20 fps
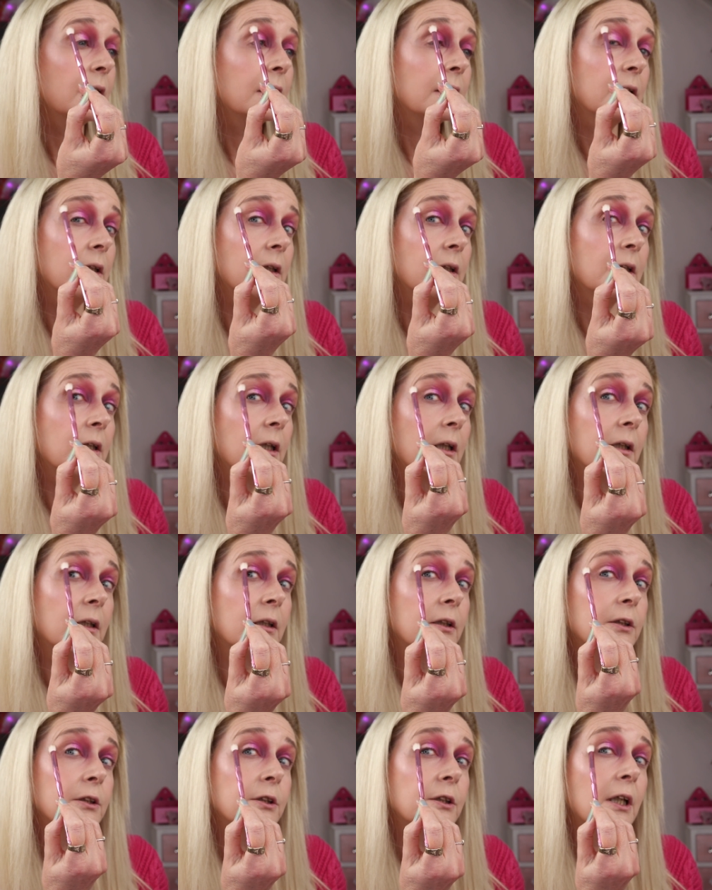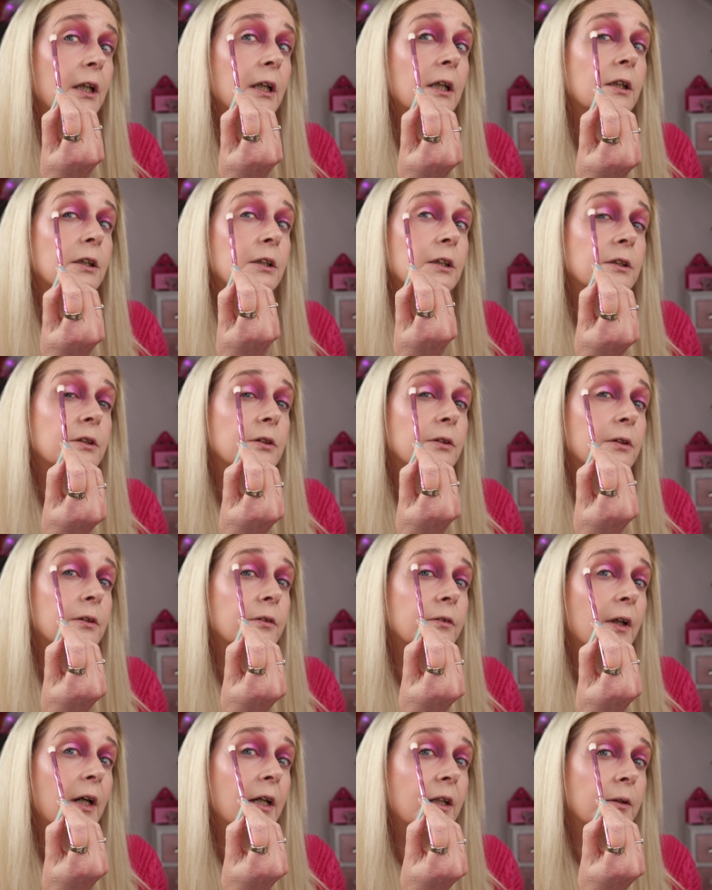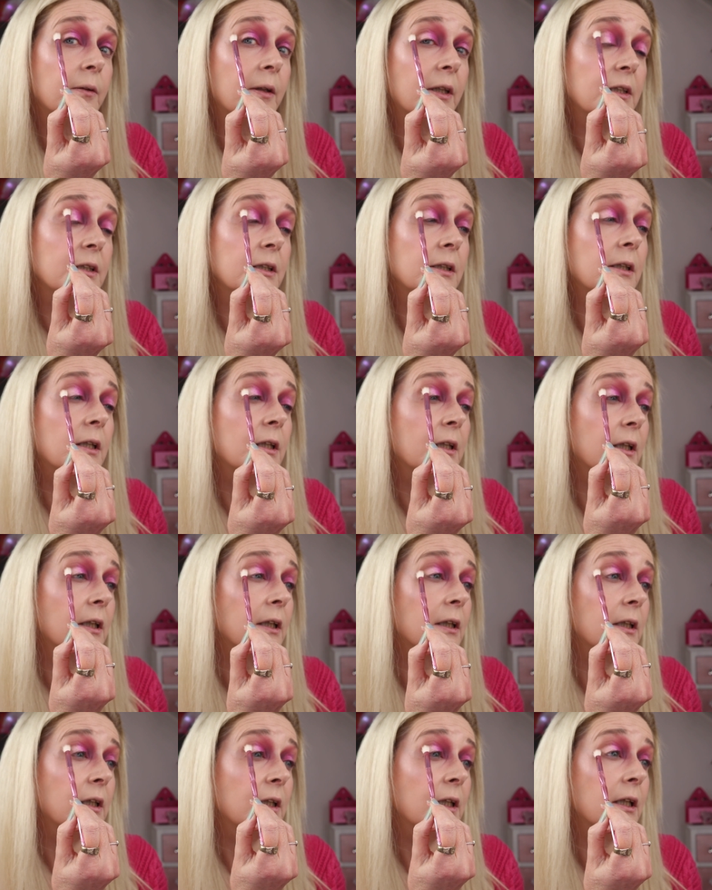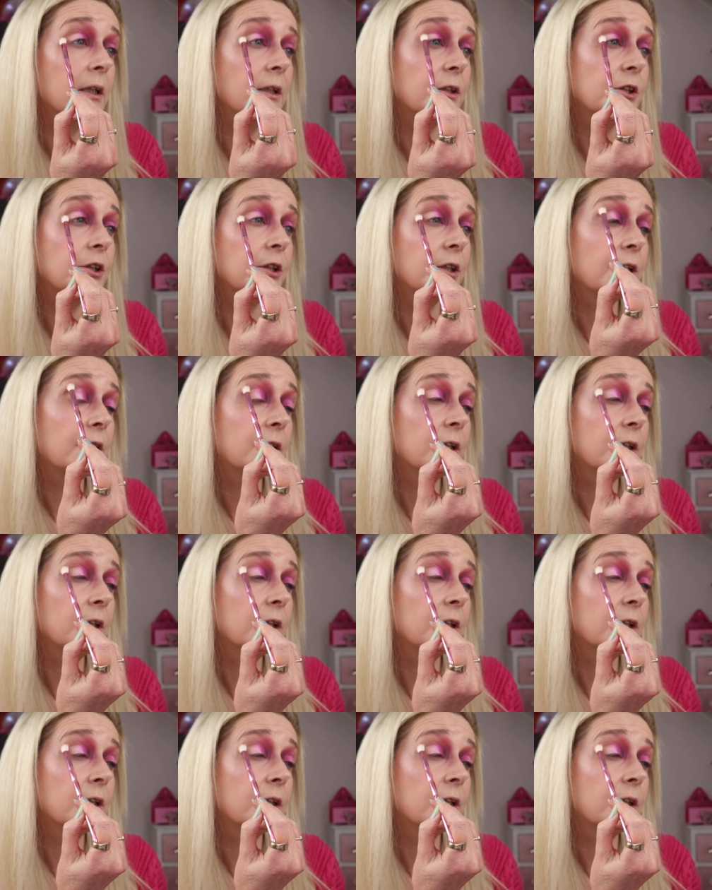And that shade can just sort of fade away to nothing in the edge.